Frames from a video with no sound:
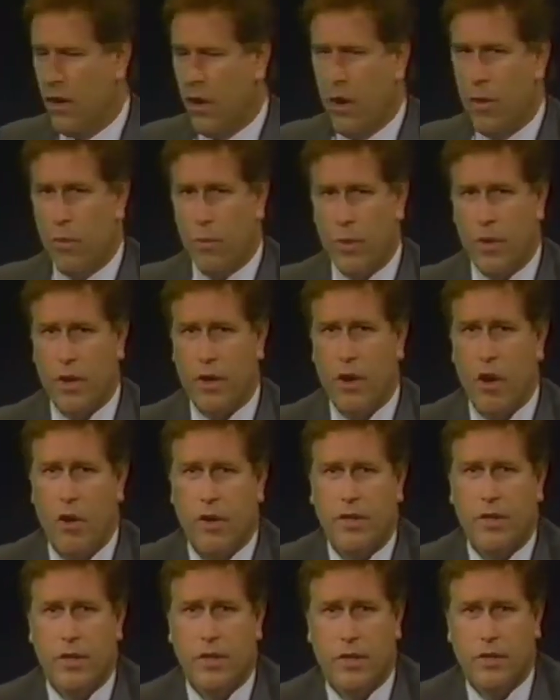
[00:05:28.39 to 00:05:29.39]
We're going to go
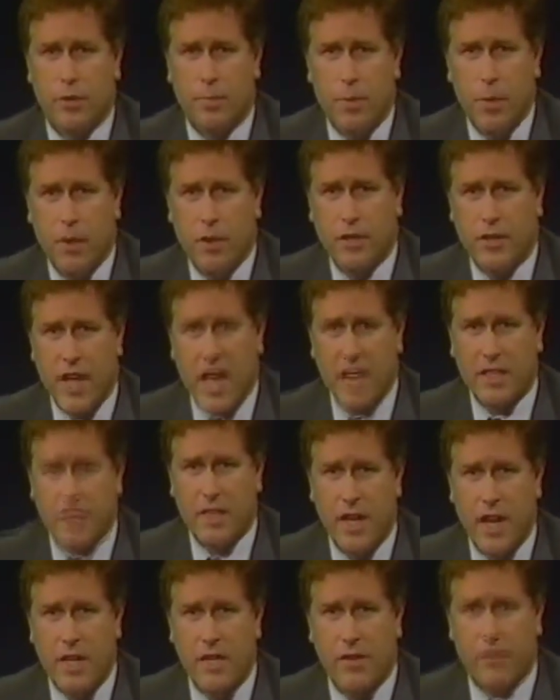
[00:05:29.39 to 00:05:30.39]
into the Zapruder
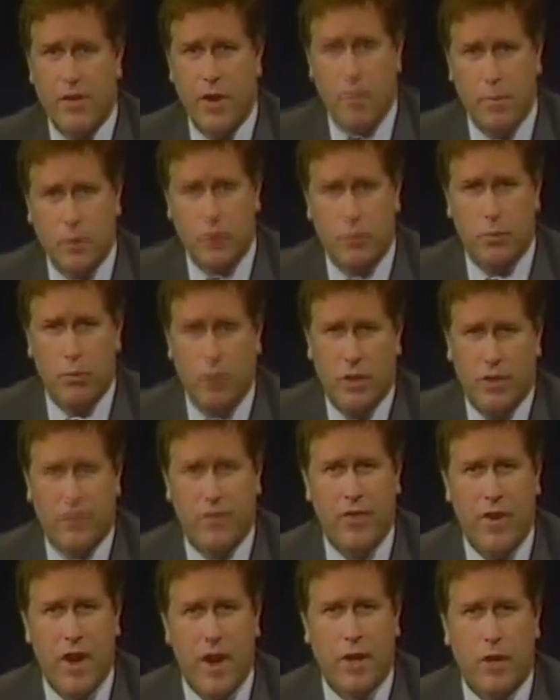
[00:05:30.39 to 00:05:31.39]
assassination film. It's
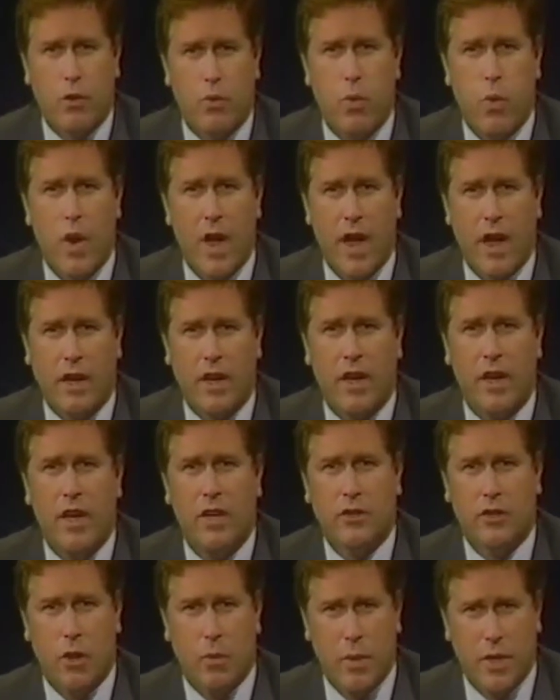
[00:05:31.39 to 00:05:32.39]
very quick,
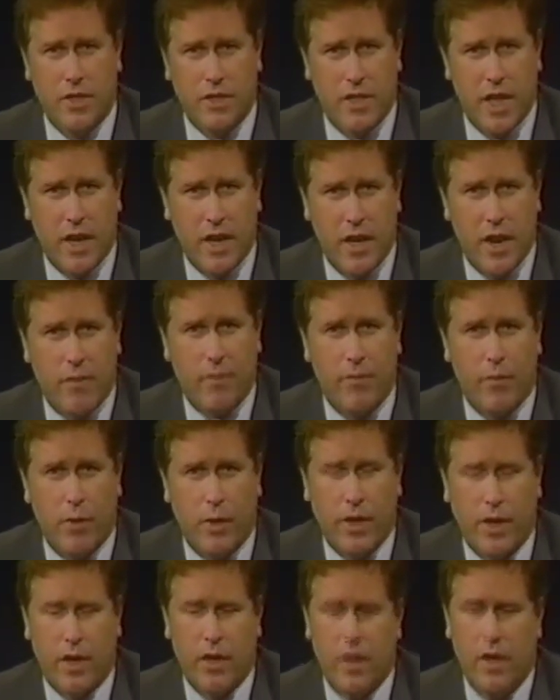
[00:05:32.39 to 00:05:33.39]
so I want to set it up for
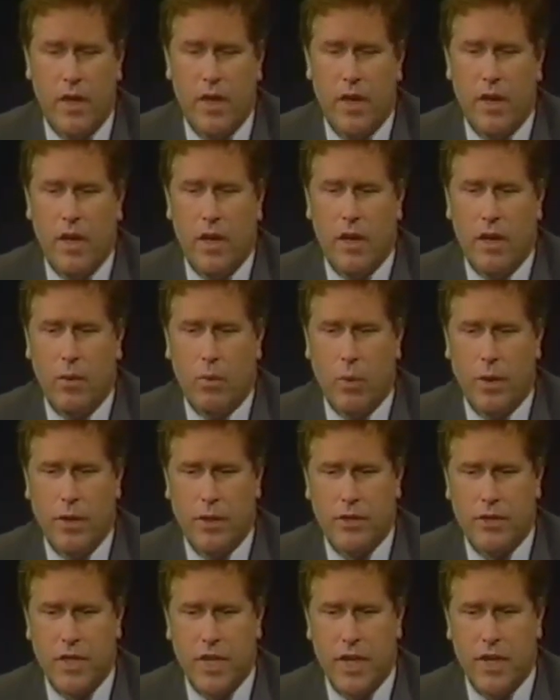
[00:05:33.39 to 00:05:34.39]
you. What you'll
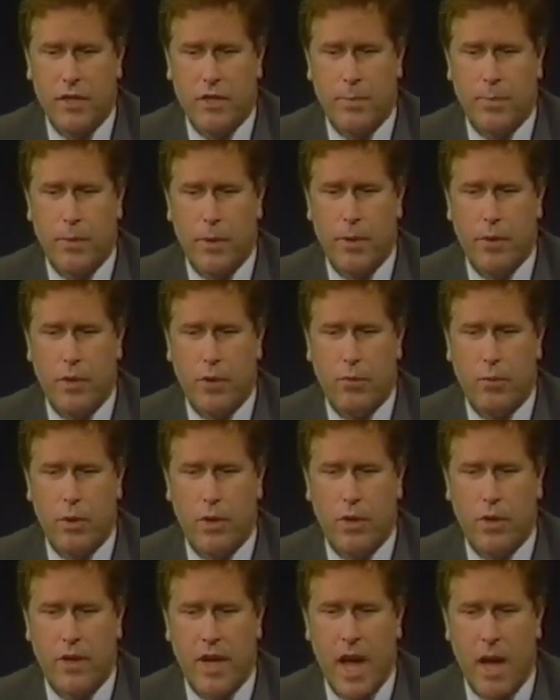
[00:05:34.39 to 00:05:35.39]
see is Zapruder
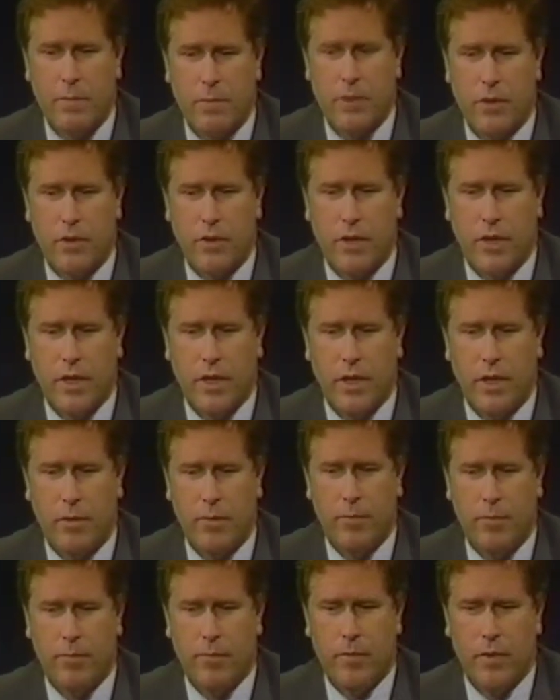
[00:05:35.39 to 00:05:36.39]
will capture the
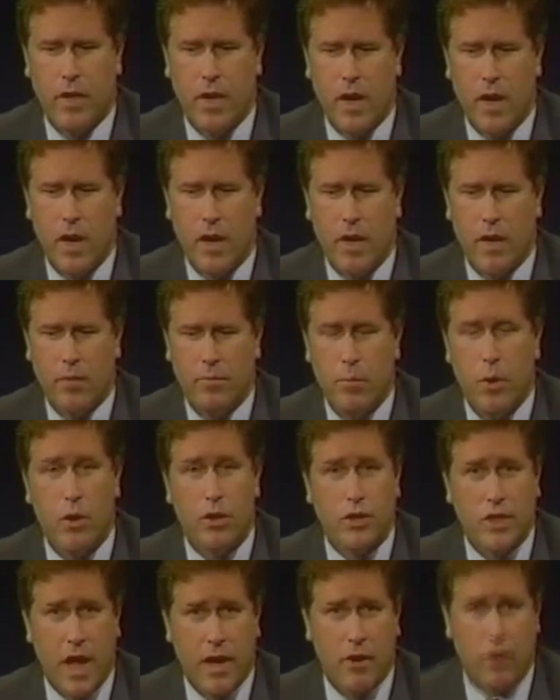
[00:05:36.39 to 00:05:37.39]

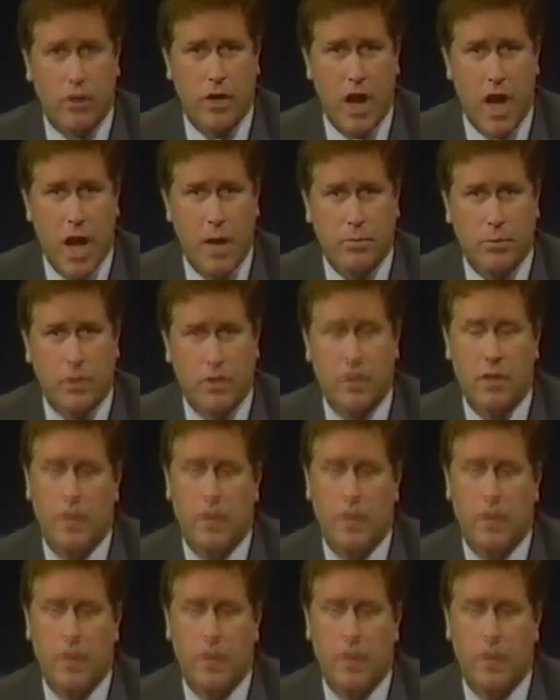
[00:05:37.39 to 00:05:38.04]
motorcycle cops.